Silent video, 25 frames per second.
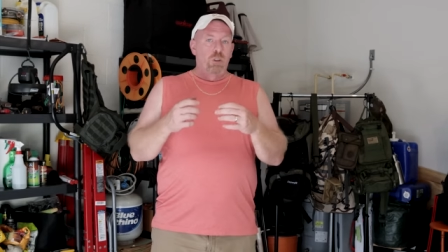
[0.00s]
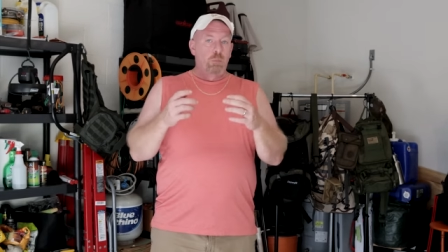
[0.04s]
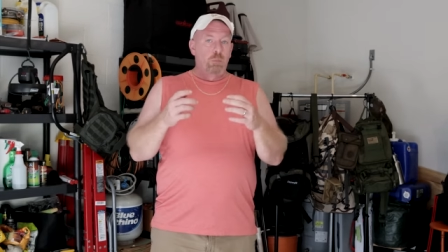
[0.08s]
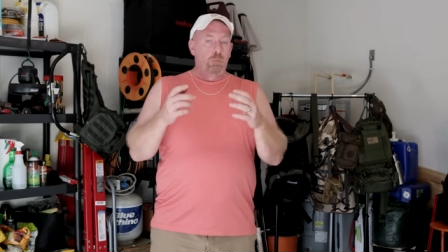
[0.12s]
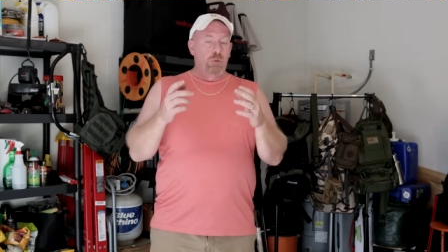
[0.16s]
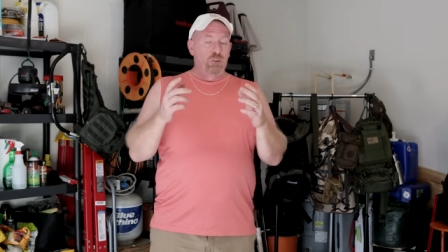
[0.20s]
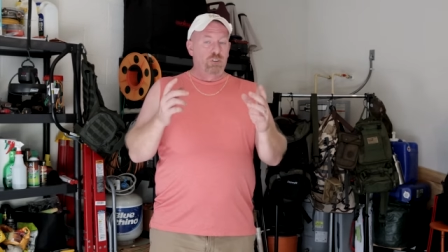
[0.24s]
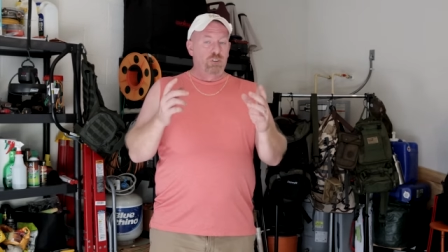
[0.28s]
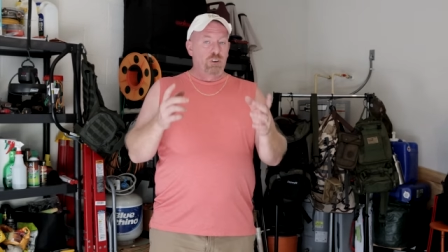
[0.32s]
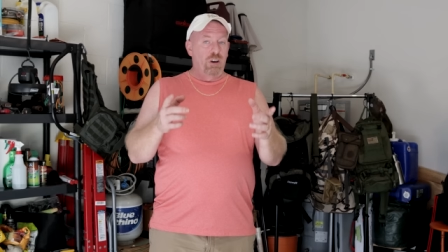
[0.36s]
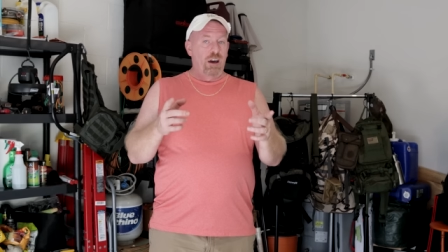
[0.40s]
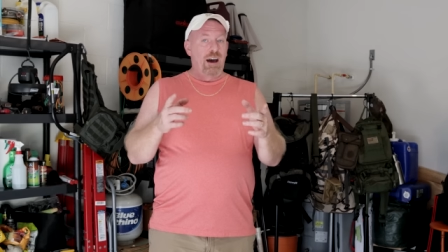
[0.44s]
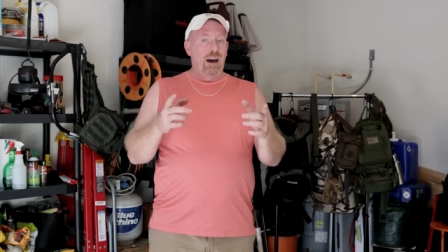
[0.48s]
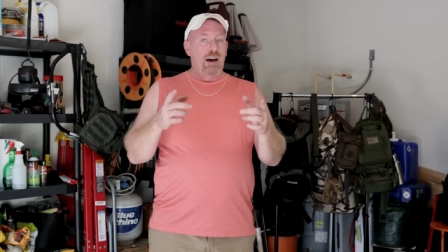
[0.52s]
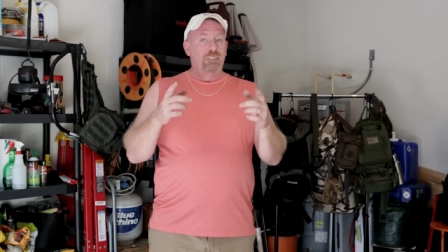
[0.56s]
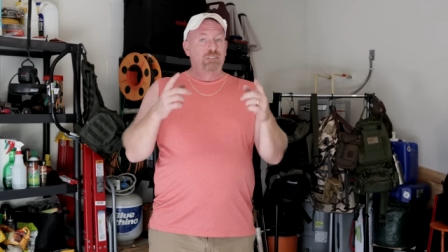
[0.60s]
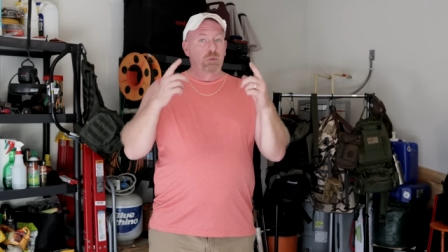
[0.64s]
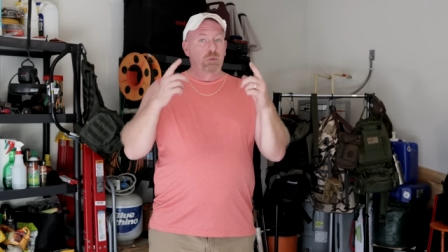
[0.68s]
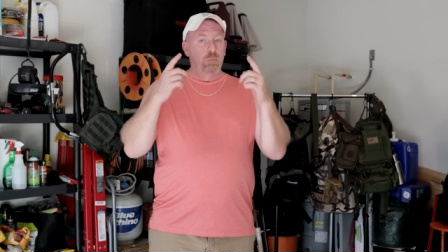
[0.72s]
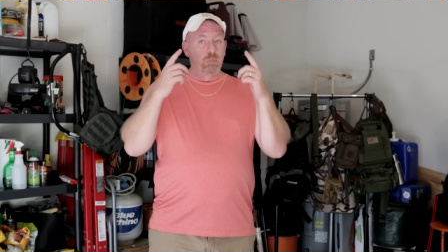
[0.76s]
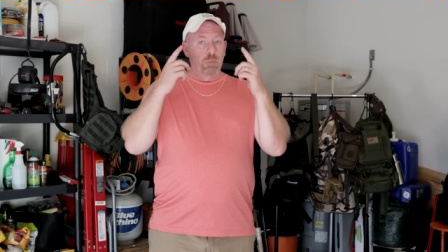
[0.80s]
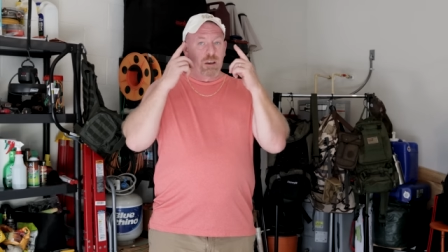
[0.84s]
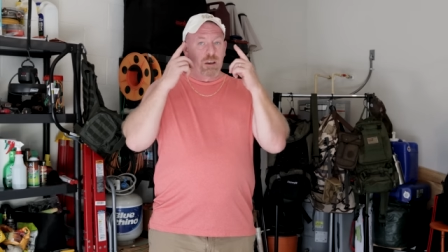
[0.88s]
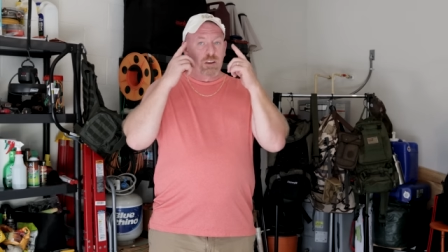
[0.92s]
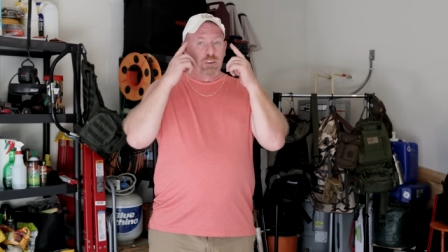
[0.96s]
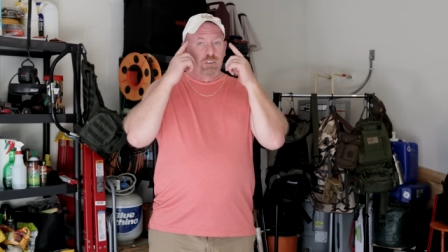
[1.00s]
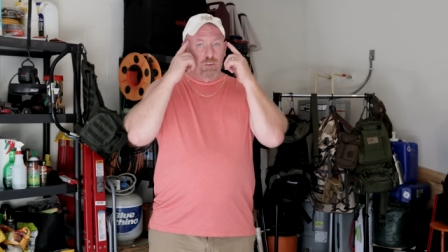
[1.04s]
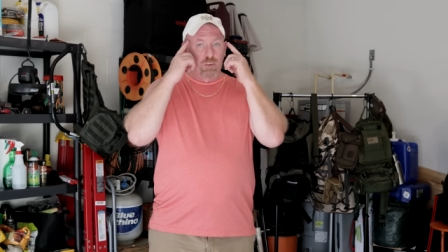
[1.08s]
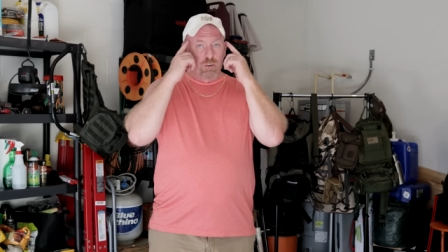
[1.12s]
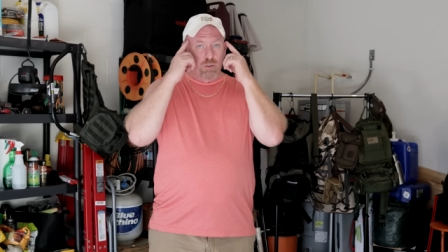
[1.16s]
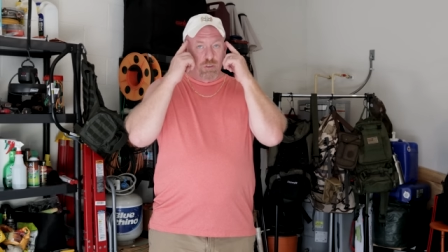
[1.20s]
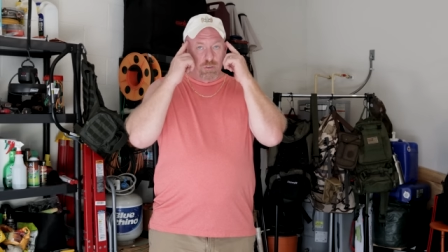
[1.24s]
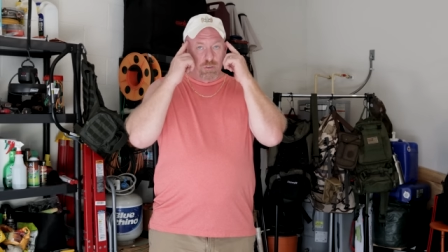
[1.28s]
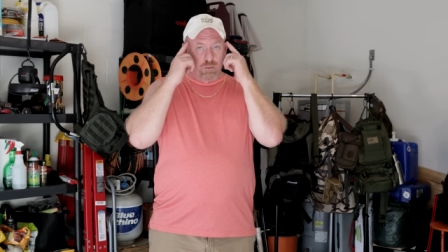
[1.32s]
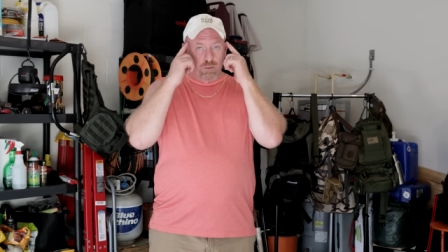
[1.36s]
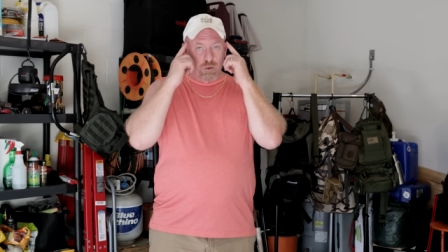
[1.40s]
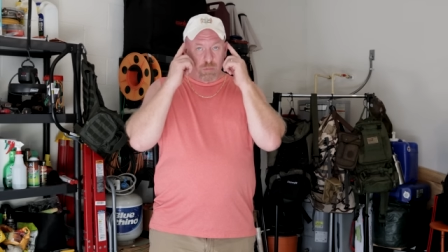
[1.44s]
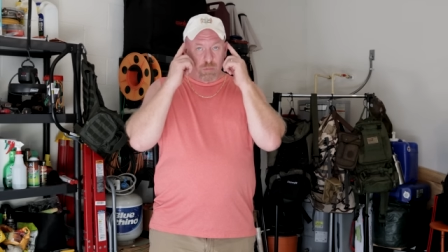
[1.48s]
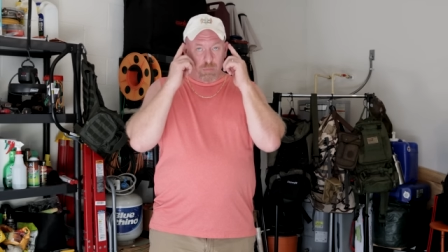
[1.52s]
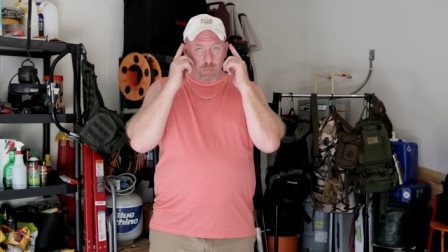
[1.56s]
But you have to make sure that your